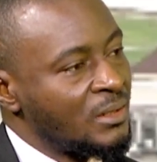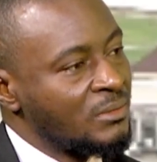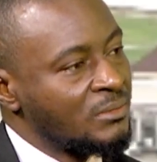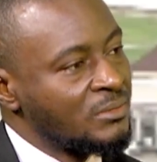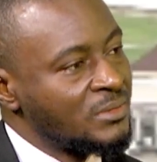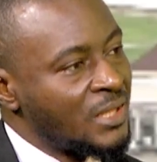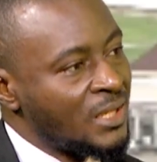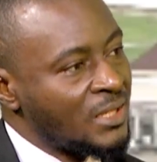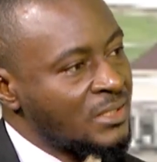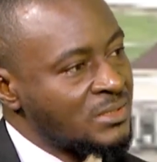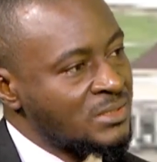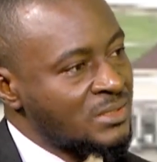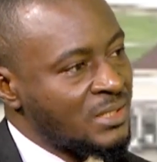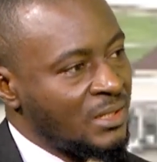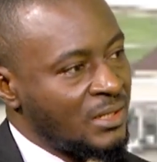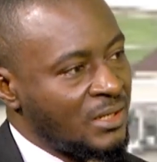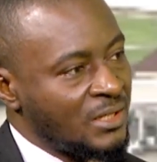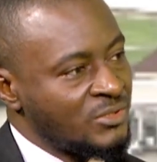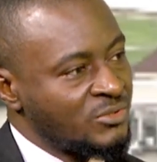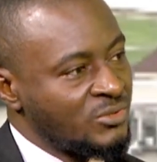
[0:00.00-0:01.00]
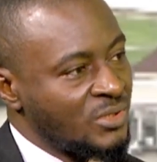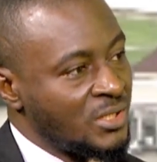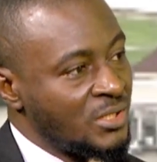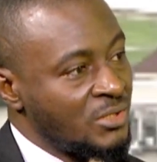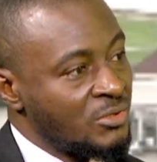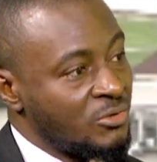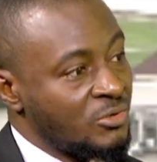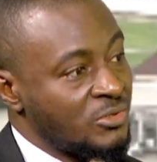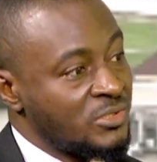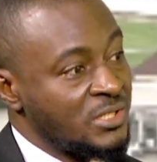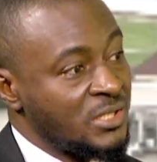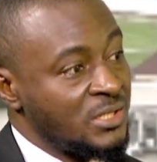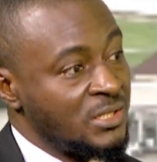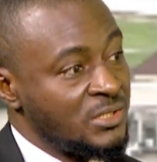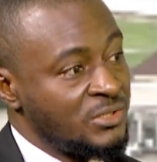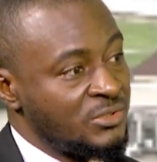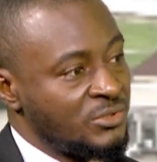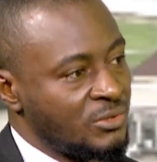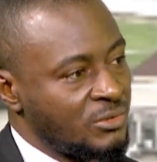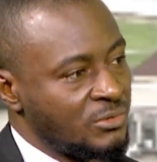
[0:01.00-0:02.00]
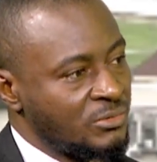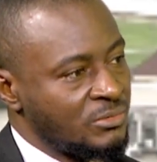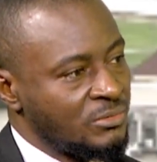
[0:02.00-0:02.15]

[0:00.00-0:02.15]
that can actually cause a lesion,